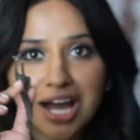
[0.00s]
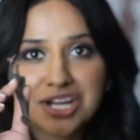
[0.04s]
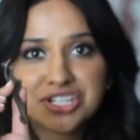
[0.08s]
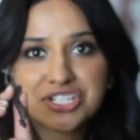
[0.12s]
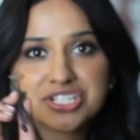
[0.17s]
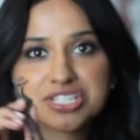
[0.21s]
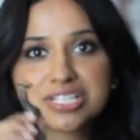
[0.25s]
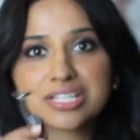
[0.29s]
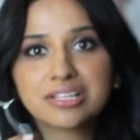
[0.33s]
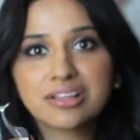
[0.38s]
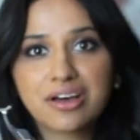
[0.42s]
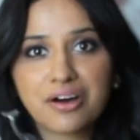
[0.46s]
I
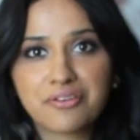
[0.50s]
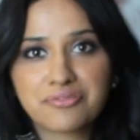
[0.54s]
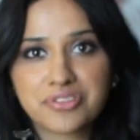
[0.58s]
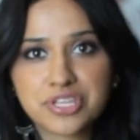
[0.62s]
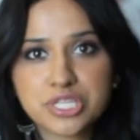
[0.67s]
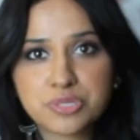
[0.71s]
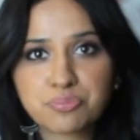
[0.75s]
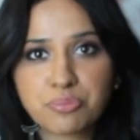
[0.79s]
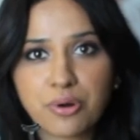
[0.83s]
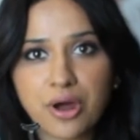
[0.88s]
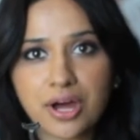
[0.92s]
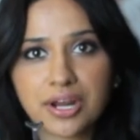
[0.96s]
just love
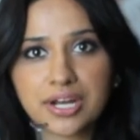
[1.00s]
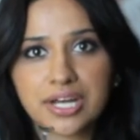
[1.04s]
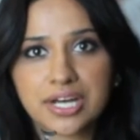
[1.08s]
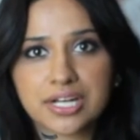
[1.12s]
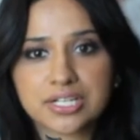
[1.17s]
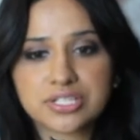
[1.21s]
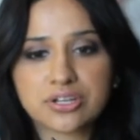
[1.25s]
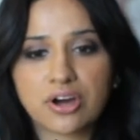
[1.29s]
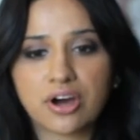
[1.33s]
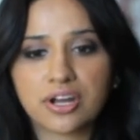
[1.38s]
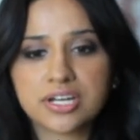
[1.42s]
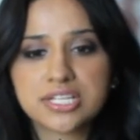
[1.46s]
this
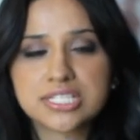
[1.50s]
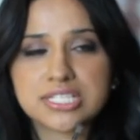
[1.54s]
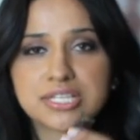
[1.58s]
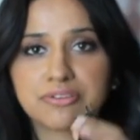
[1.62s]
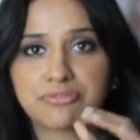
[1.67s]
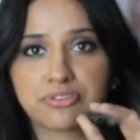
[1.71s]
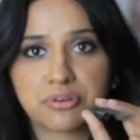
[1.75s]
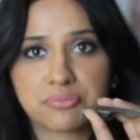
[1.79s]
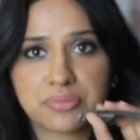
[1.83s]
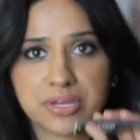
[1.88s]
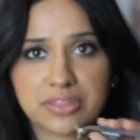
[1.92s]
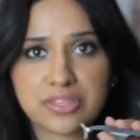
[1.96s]
product.
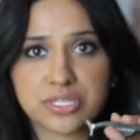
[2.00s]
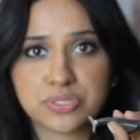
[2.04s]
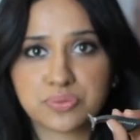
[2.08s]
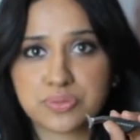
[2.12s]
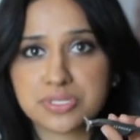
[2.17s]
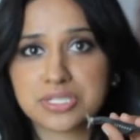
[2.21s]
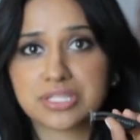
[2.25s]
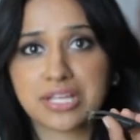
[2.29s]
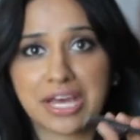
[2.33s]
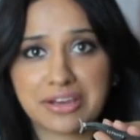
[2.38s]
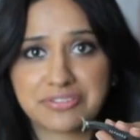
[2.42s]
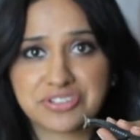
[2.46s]
Honestly, for me, this
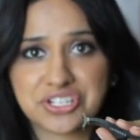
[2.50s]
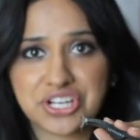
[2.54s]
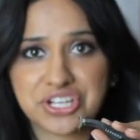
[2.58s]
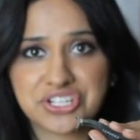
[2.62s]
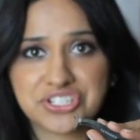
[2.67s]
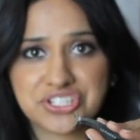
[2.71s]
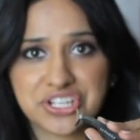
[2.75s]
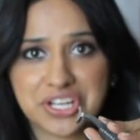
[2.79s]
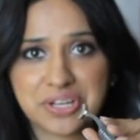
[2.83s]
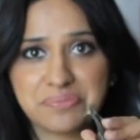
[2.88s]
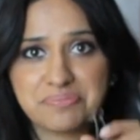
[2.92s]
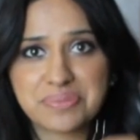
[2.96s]
was
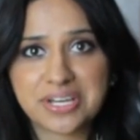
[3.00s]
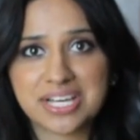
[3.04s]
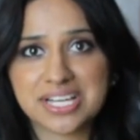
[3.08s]
life-changing,